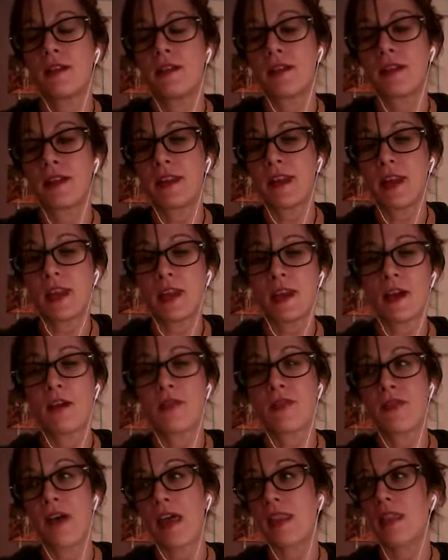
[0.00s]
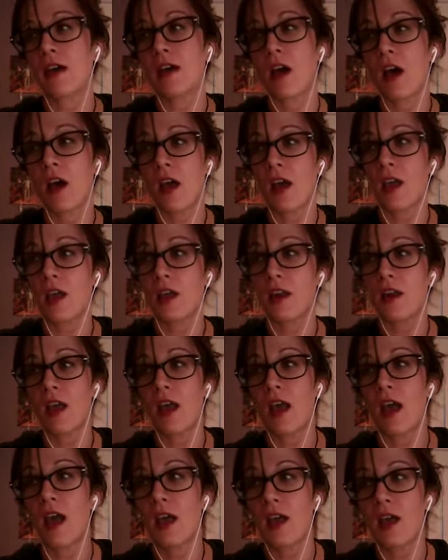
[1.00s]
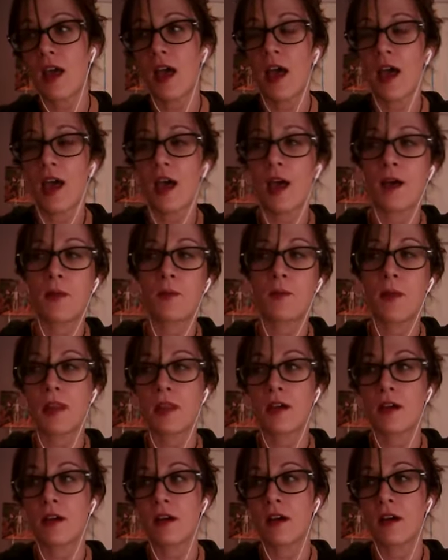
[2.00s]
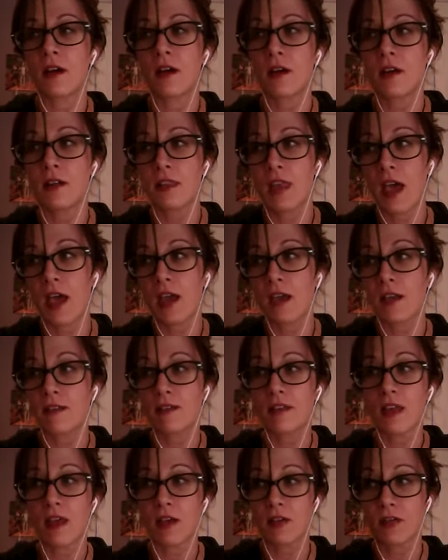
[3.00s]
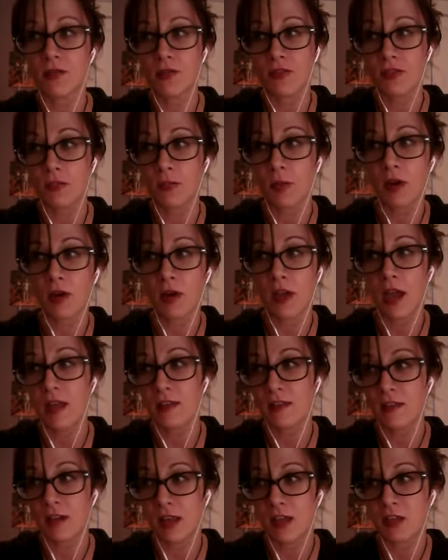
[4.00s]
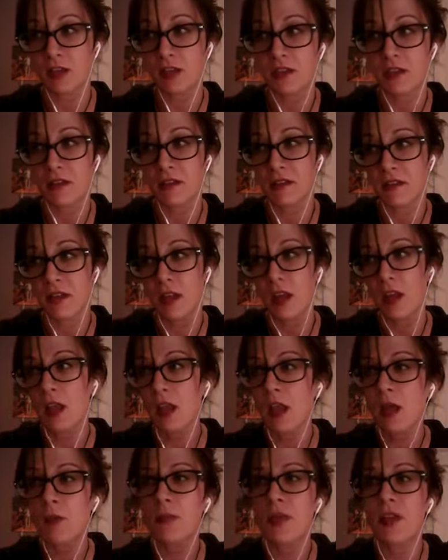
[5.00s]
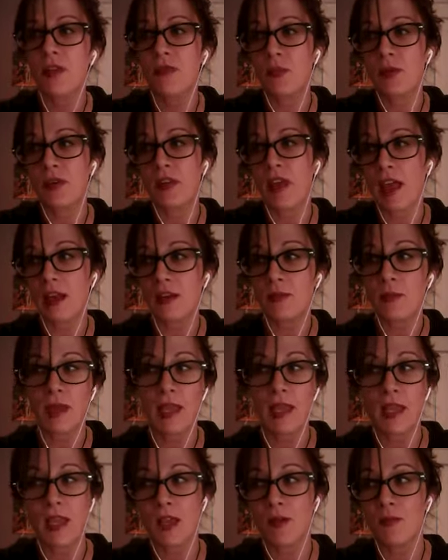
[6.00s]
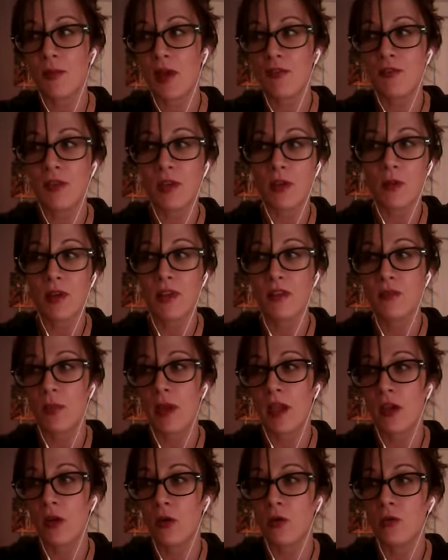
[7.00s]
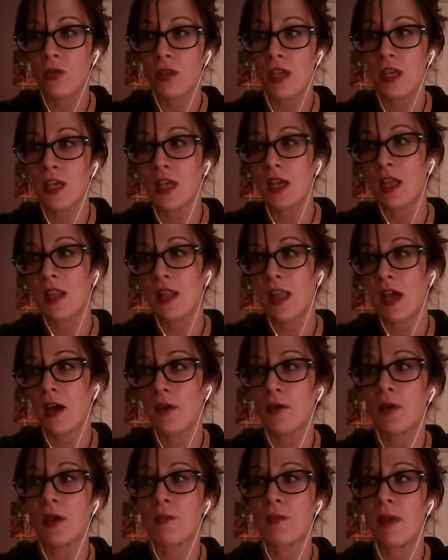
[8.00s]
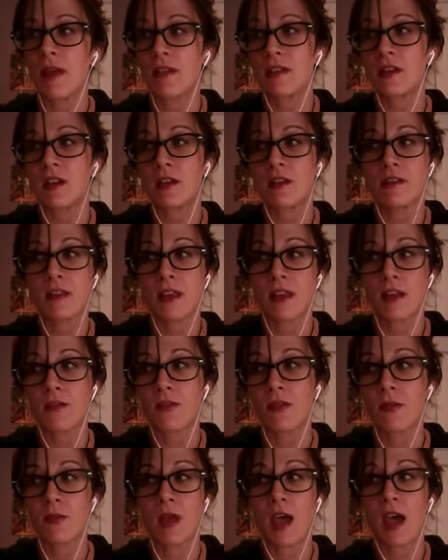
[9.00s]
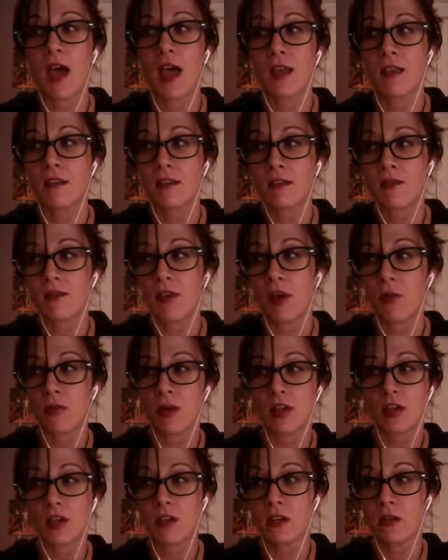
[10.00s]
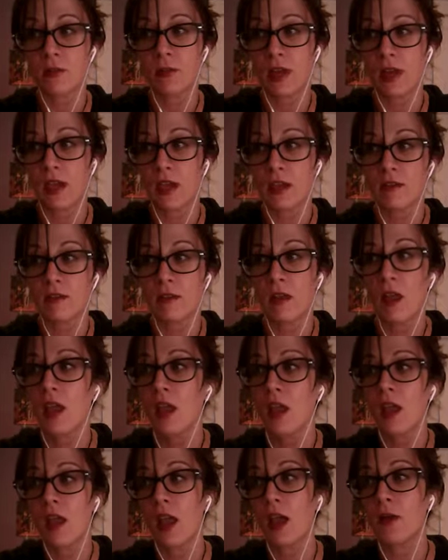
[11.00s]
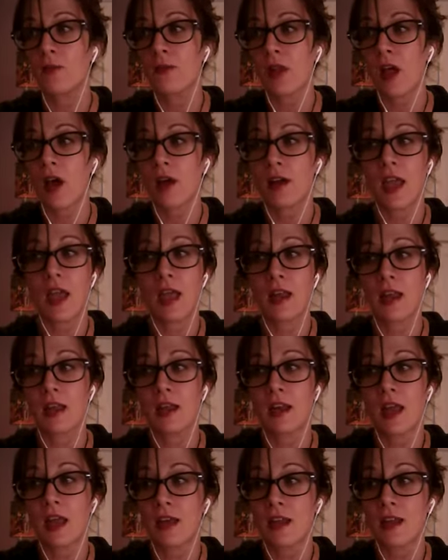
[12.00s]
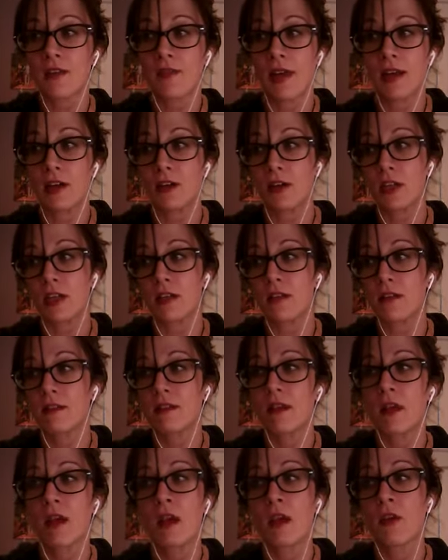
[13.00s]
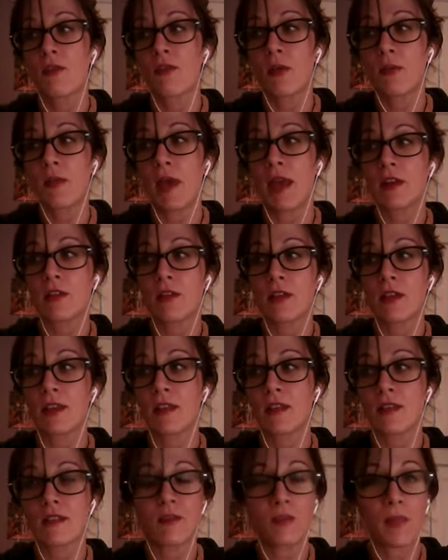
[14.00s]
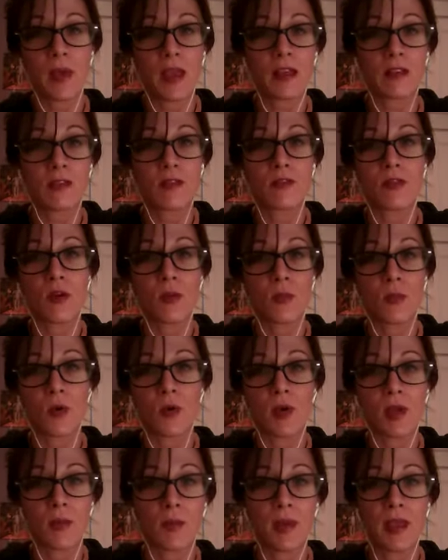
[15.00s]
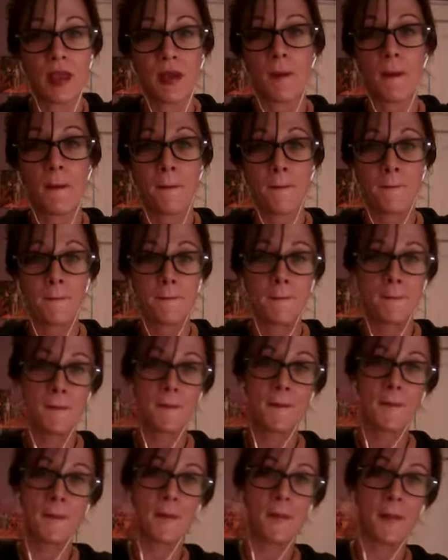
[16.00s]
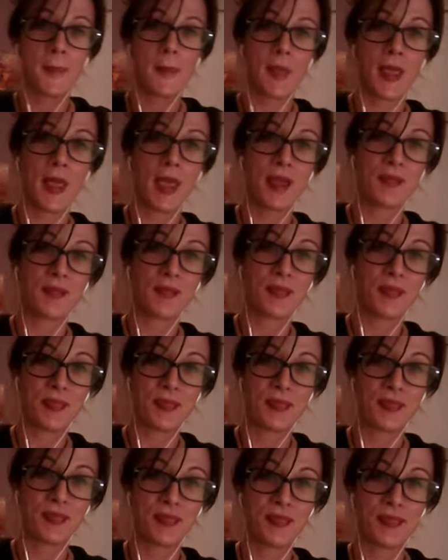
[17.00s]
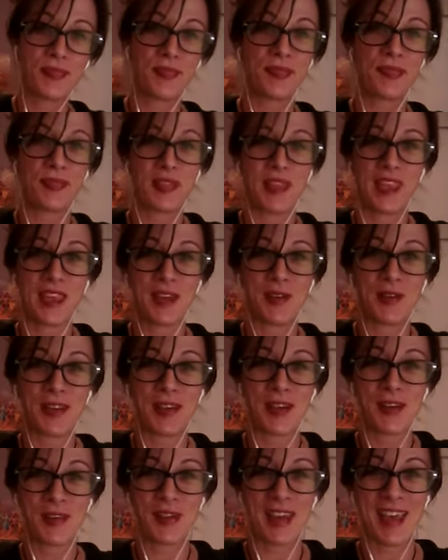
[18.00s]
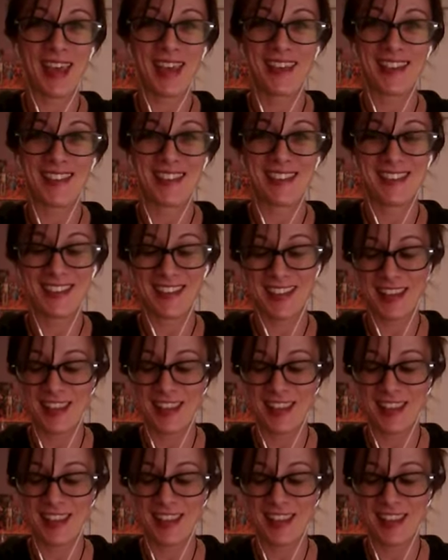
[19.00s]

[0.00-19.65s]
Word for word: Dear Father God, uh, Mother Earth, Highest Self, Spirit Guides and Angels, Please protect me and my viewers by only allowing messages in from the highest of vibrational beings and block any negative energies from entering this space, so mote it be. Okay. Here we go, guys.